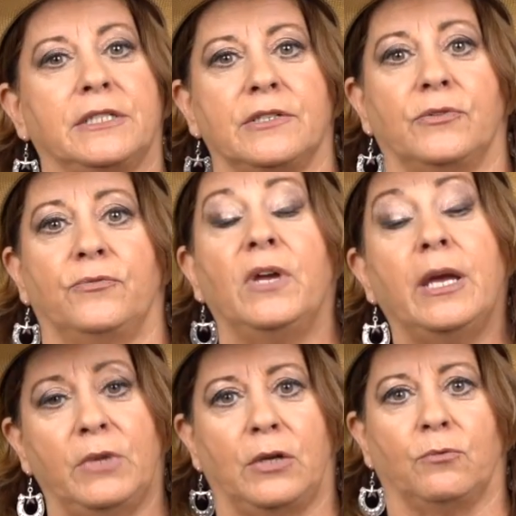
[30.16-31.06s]
to the
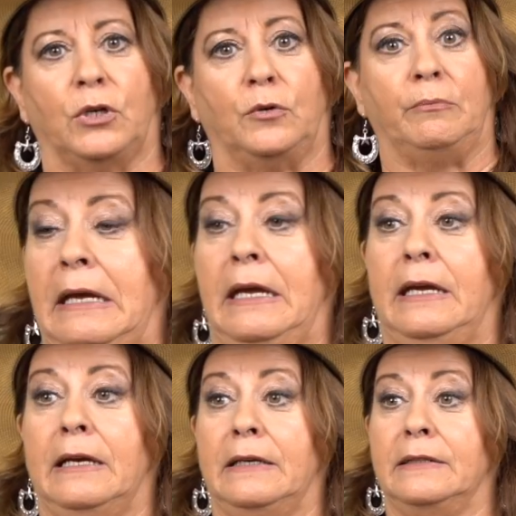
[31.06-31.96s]
family room
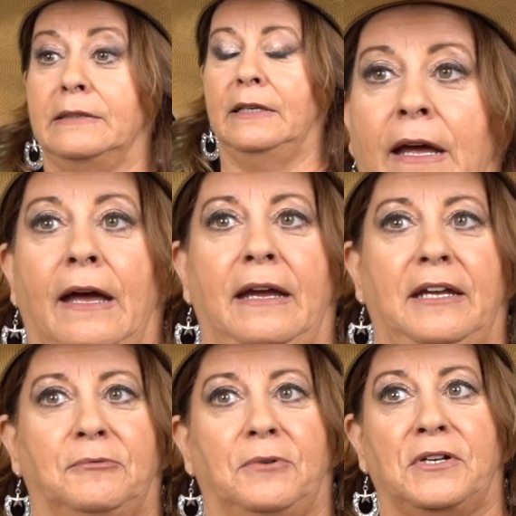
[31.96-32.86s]
and
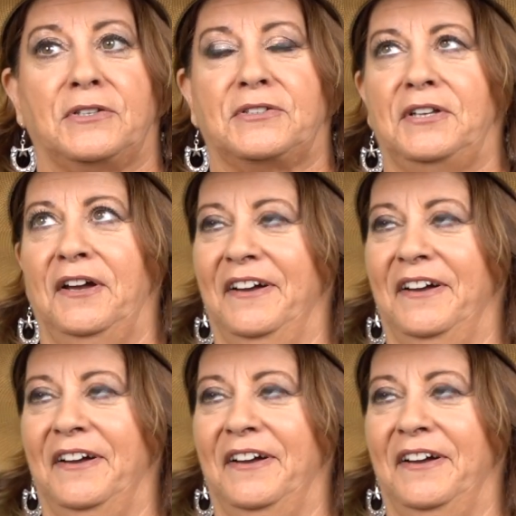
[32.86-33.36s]
it was